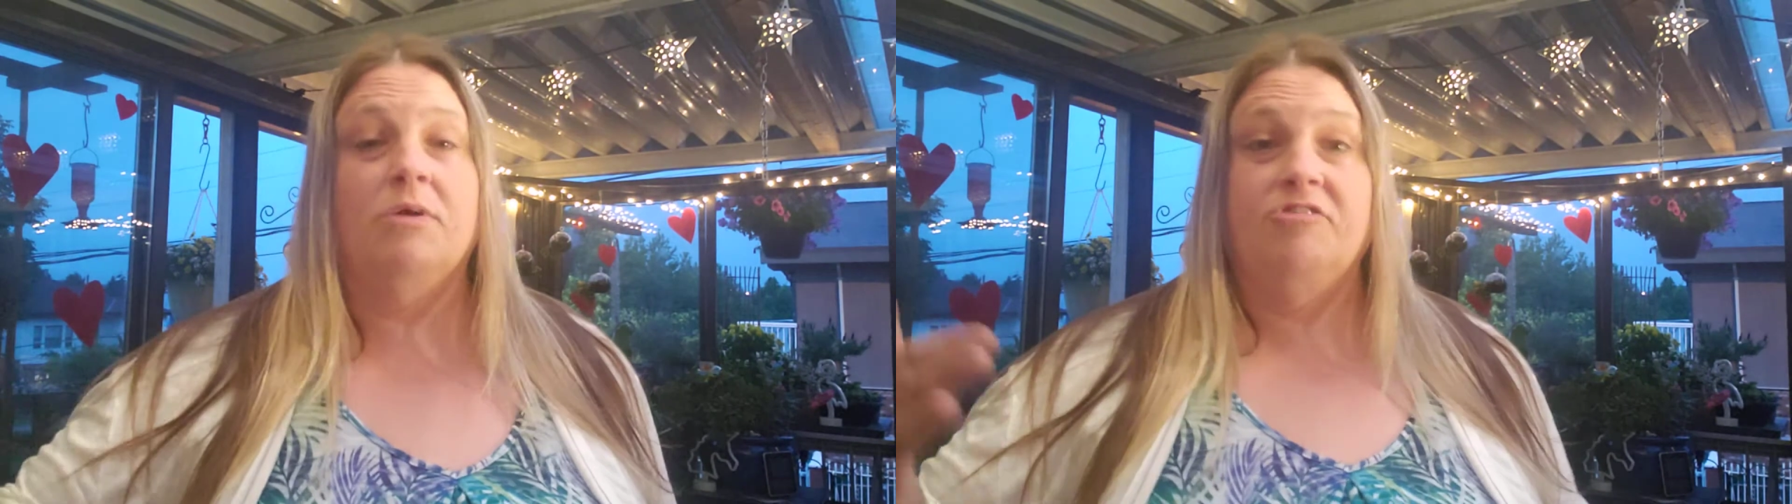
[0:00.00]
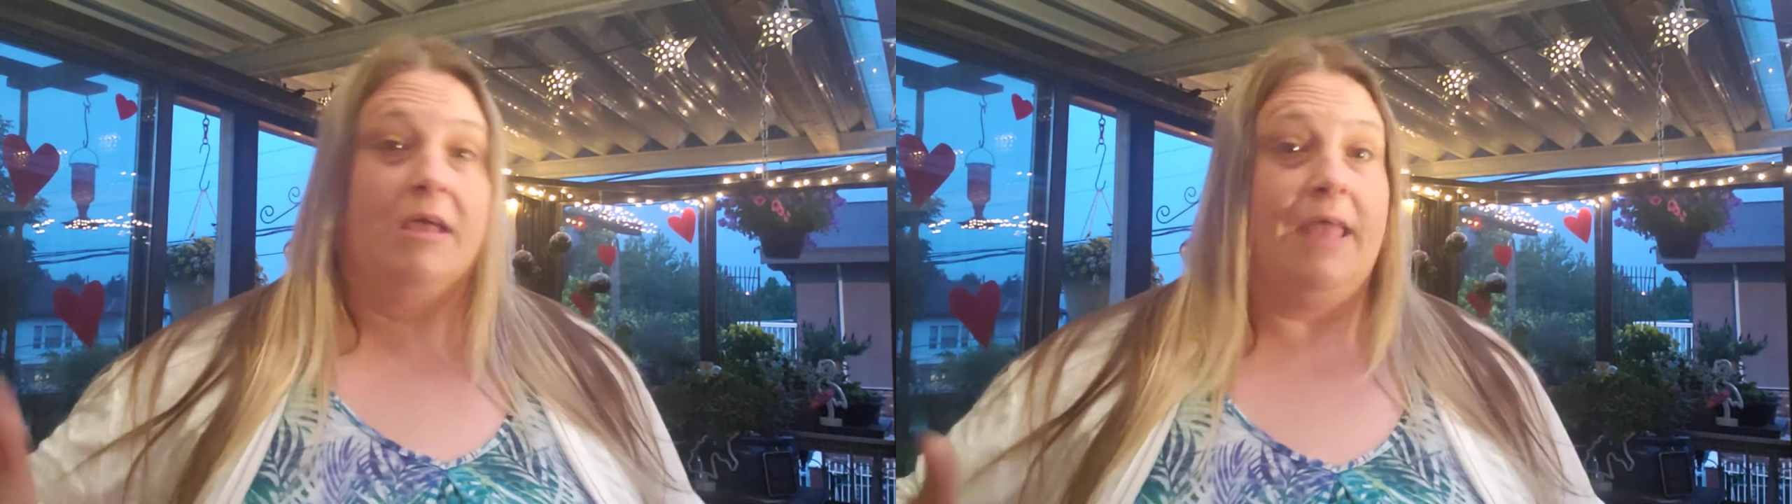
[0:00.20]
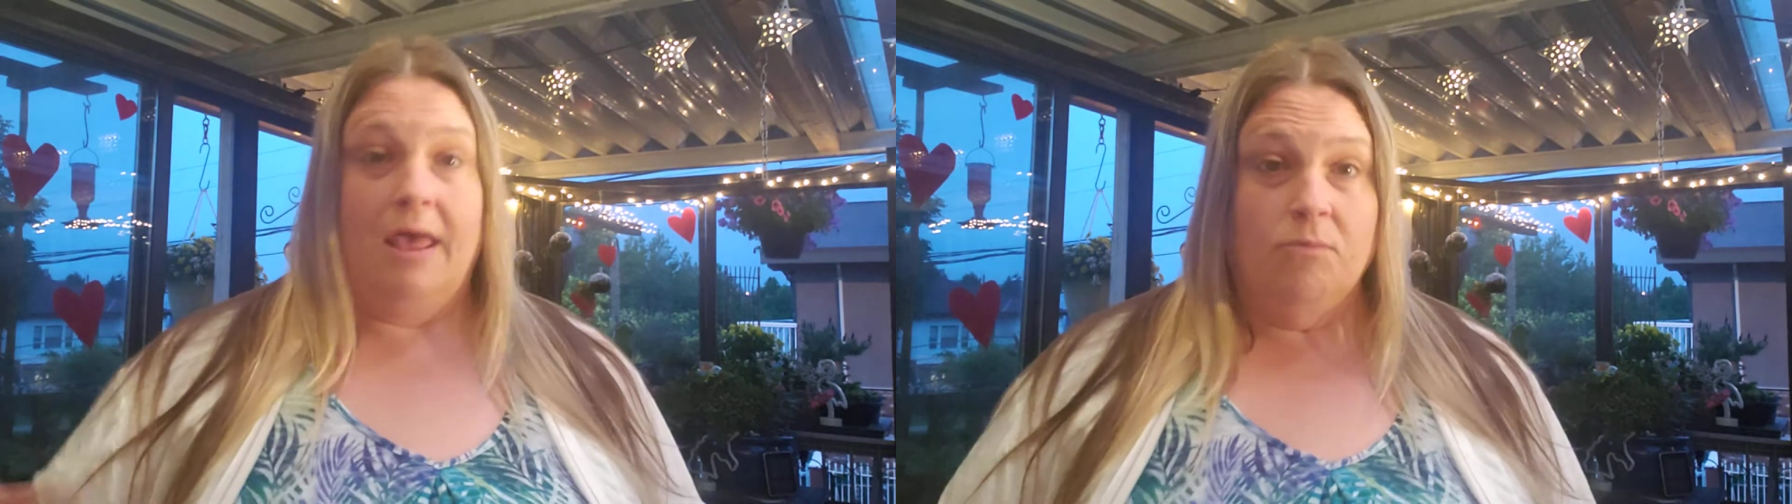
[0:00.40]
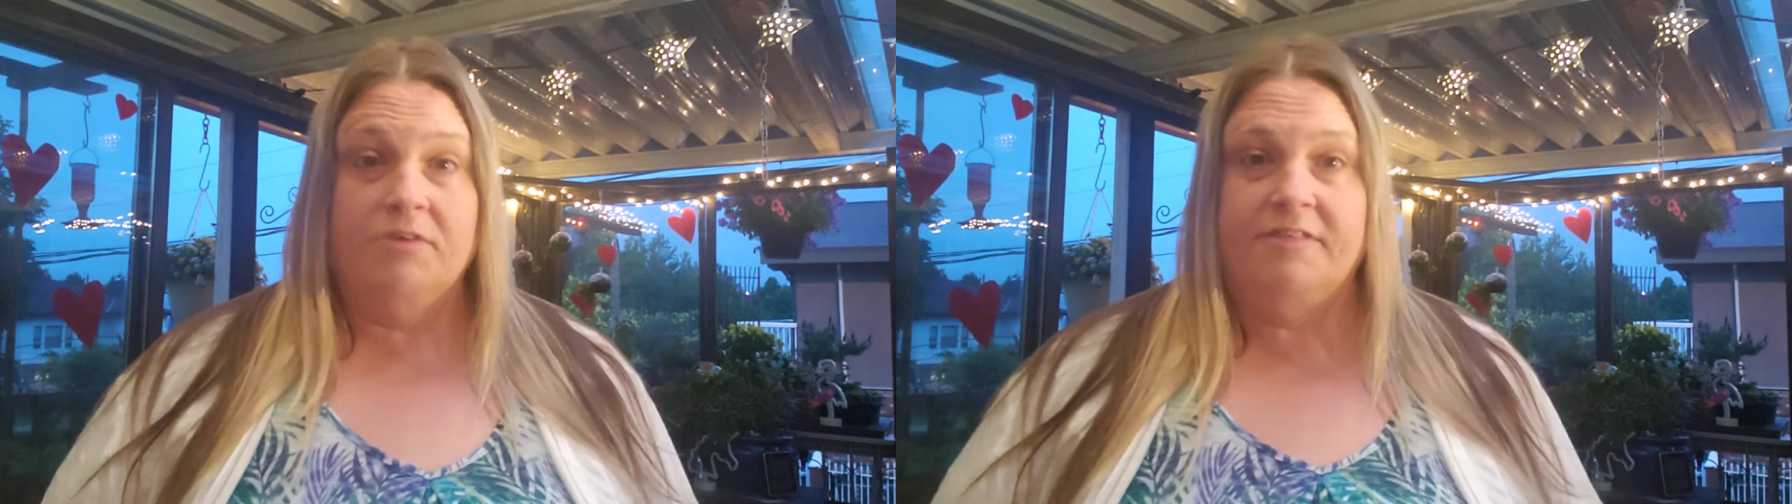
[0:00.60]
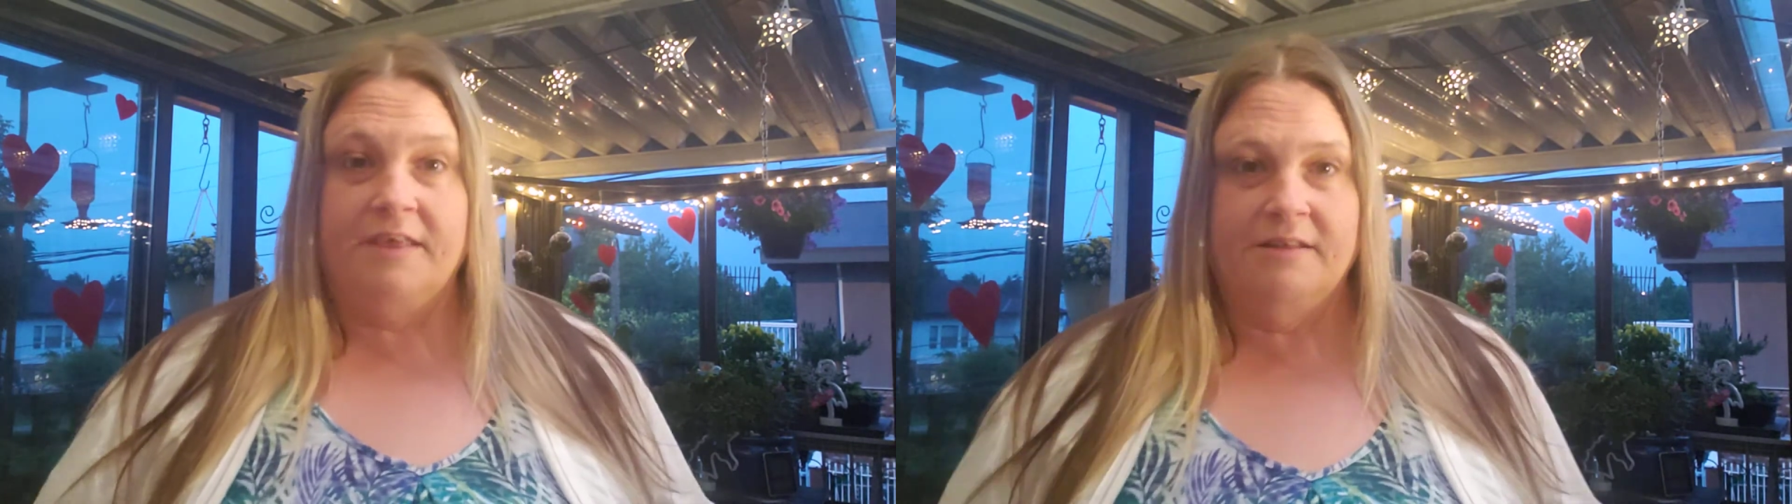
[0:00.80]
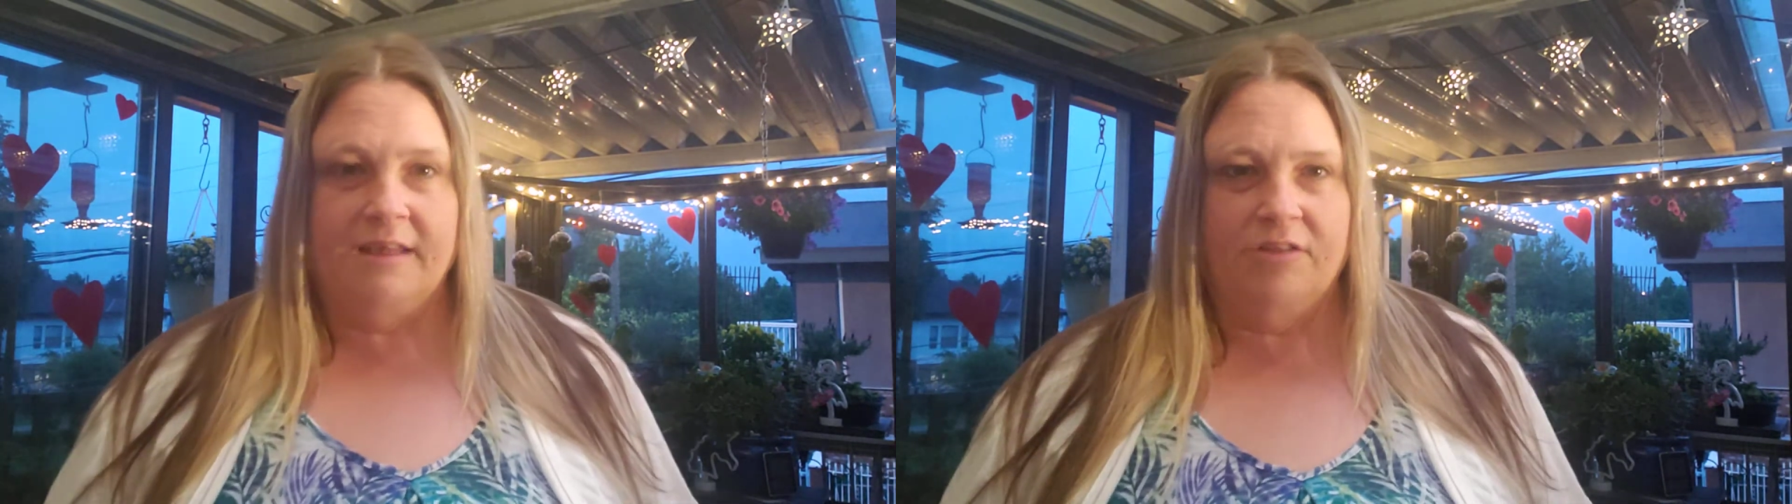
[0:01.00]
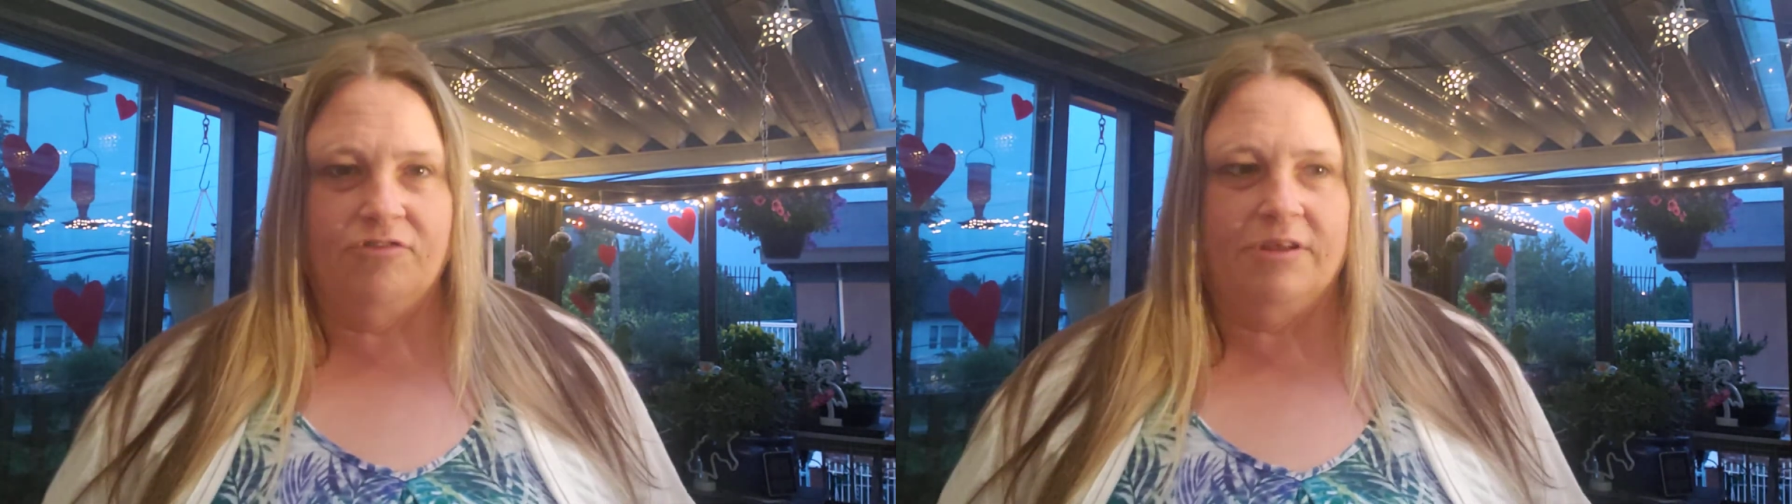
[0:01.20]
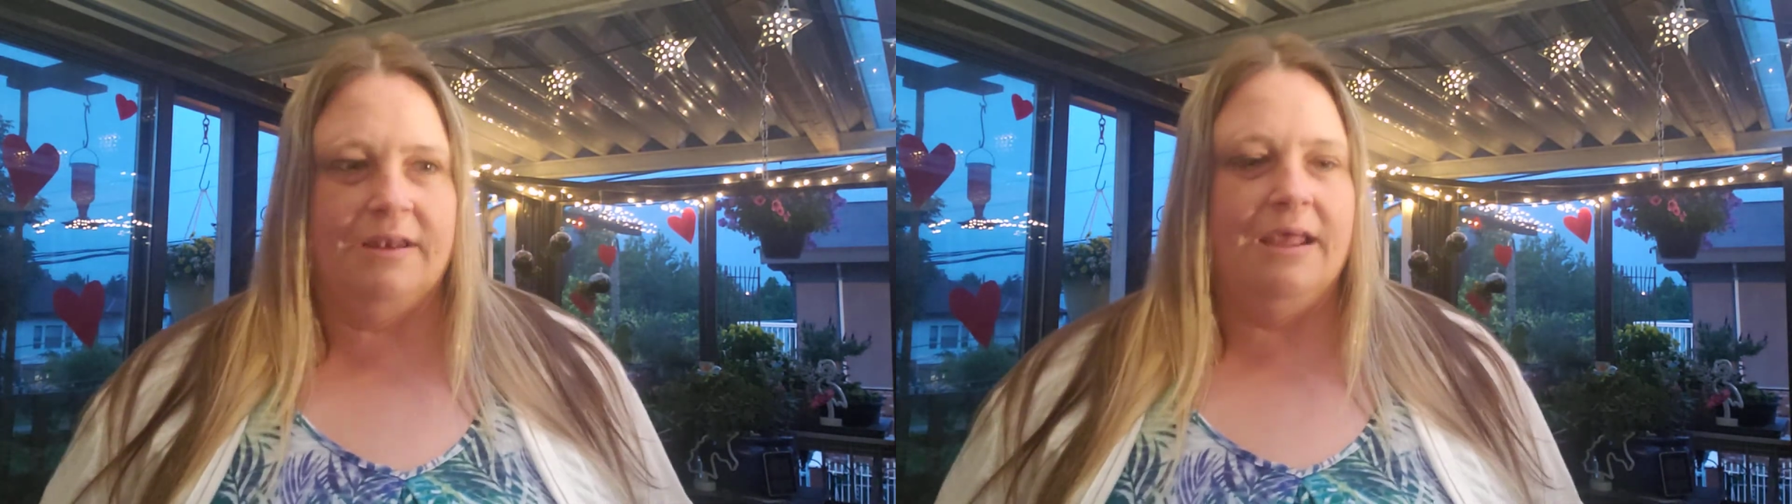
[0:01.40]
which again was the
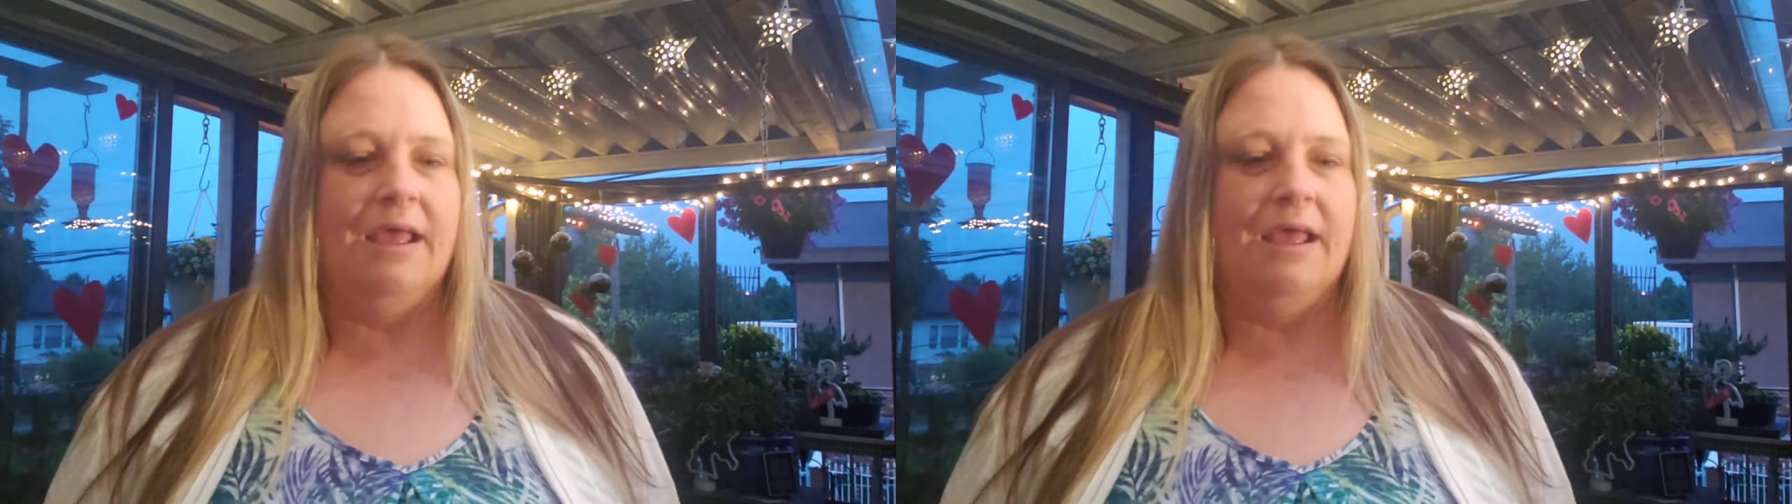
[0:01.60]
intention,